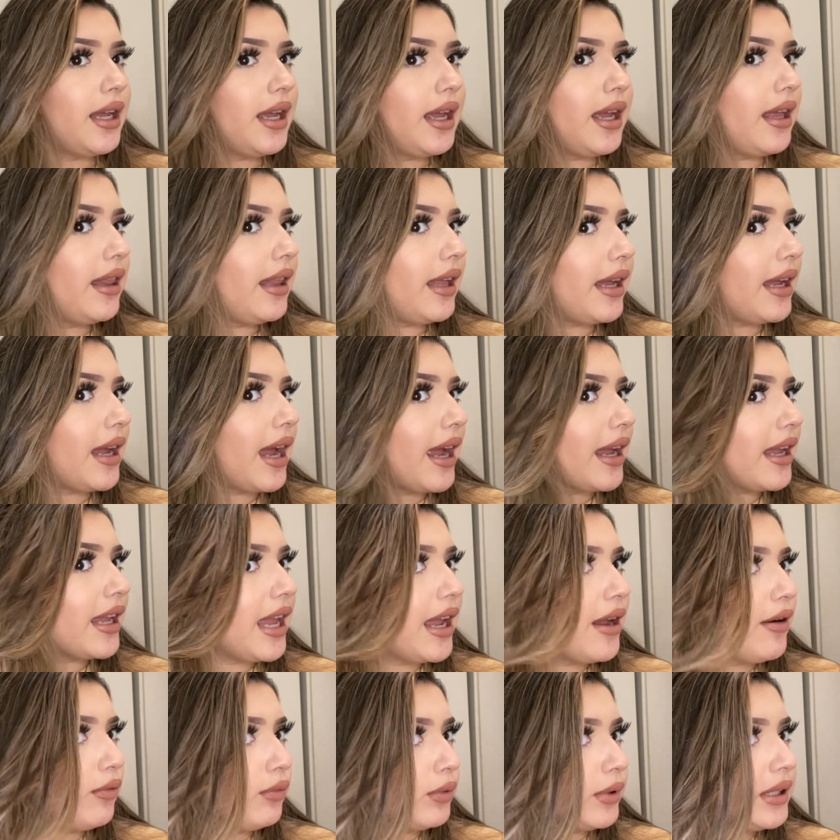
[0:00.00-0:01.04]
like I
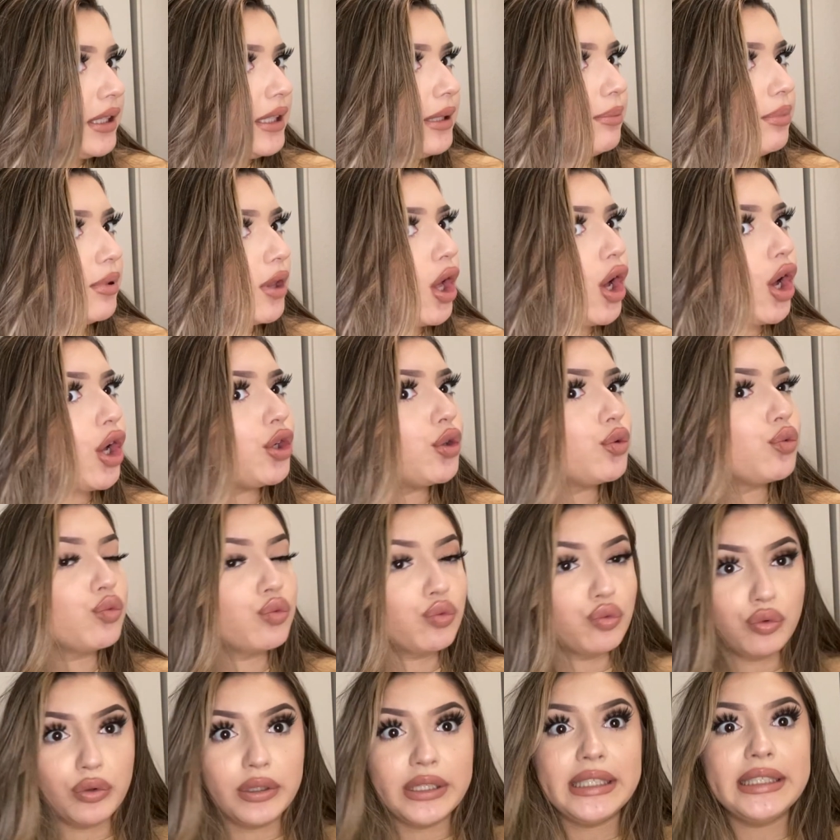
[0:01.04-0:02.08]
get really blonde
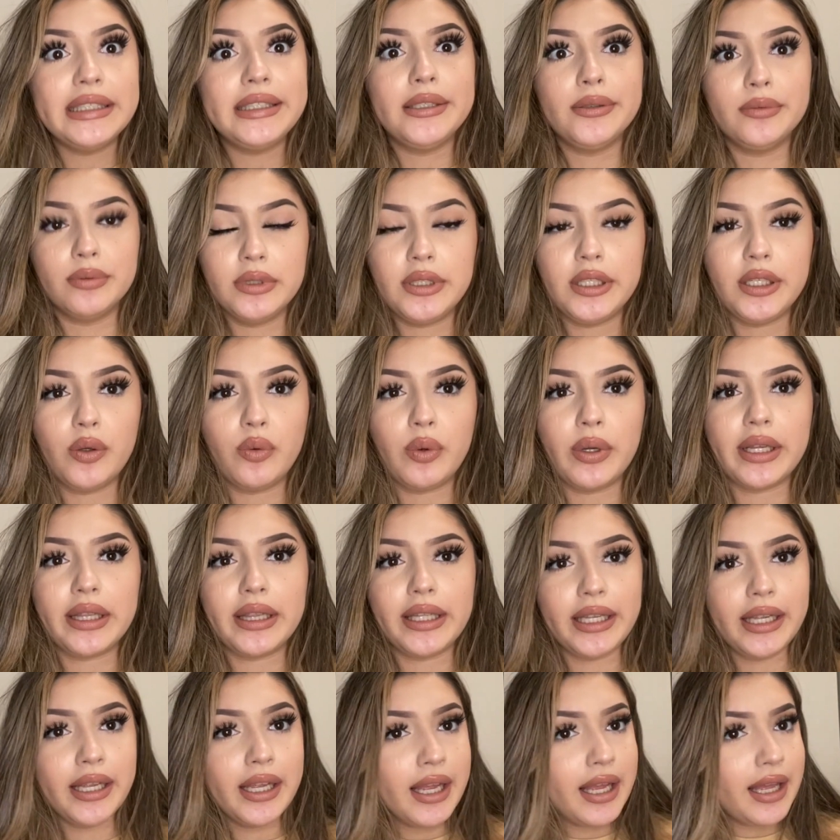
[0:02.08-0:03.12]
really, really
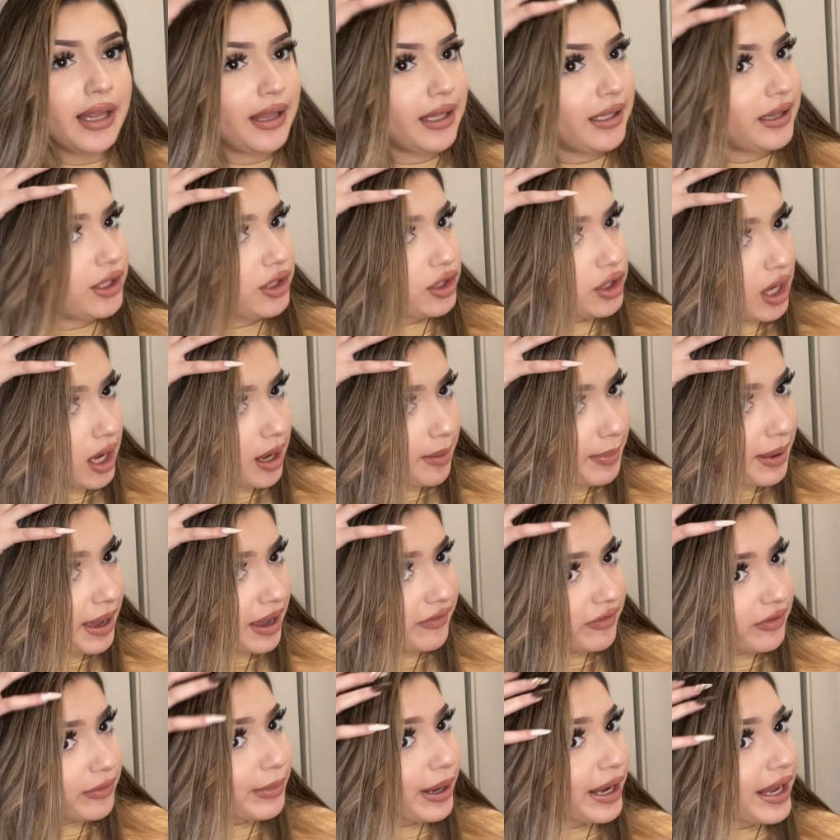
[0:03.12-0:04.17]
quickly. Like the top half
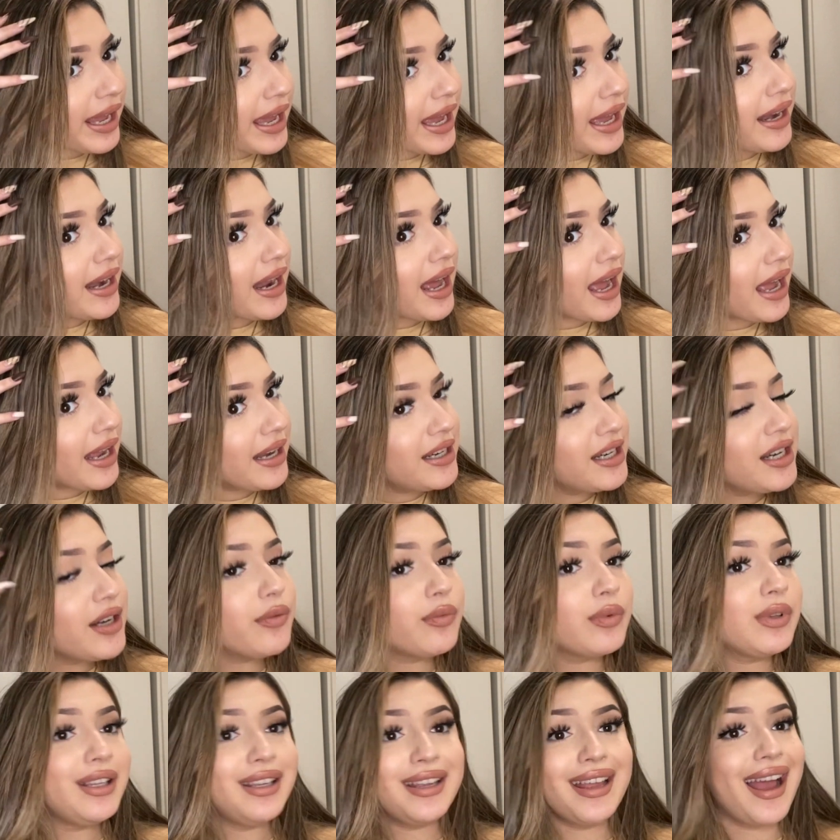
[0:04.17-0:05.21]
of my head, I didn't
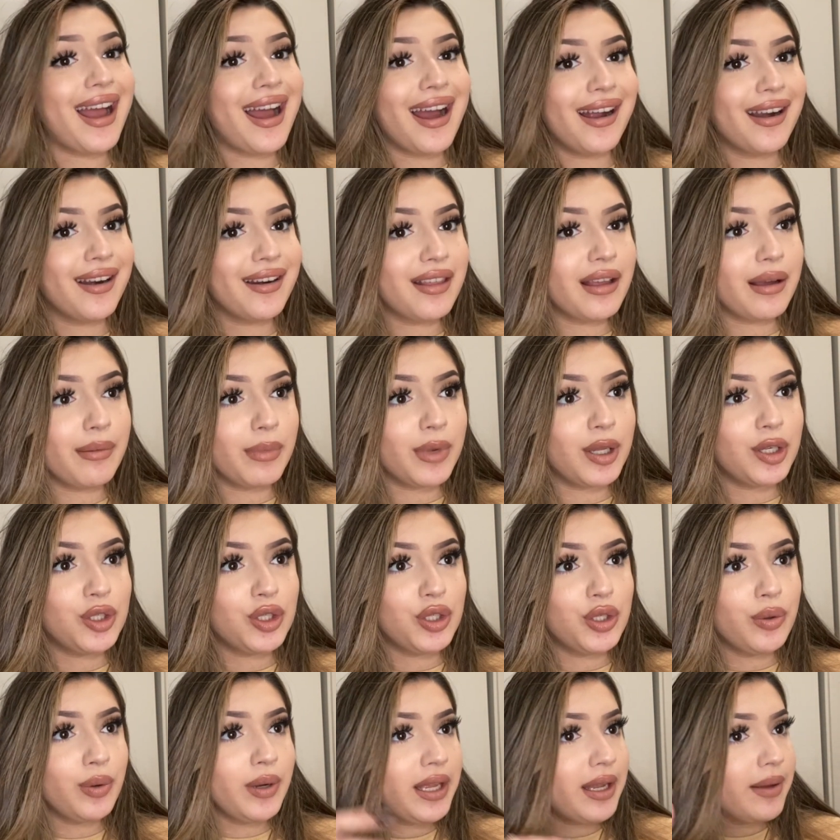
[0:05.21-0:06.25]
really add that much
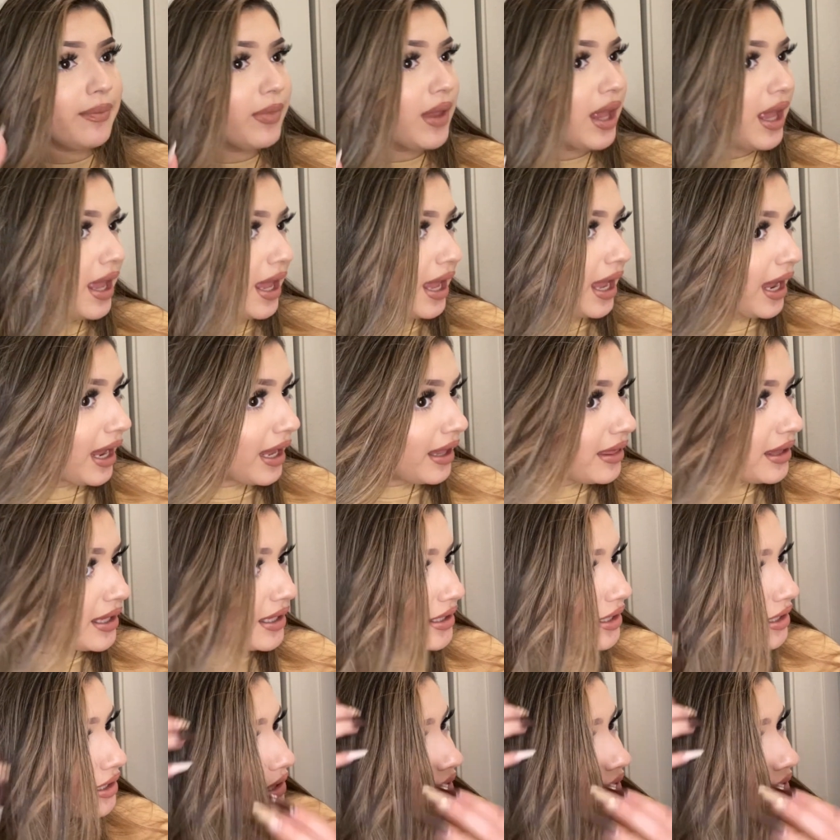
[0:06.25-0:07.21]
to it. And this is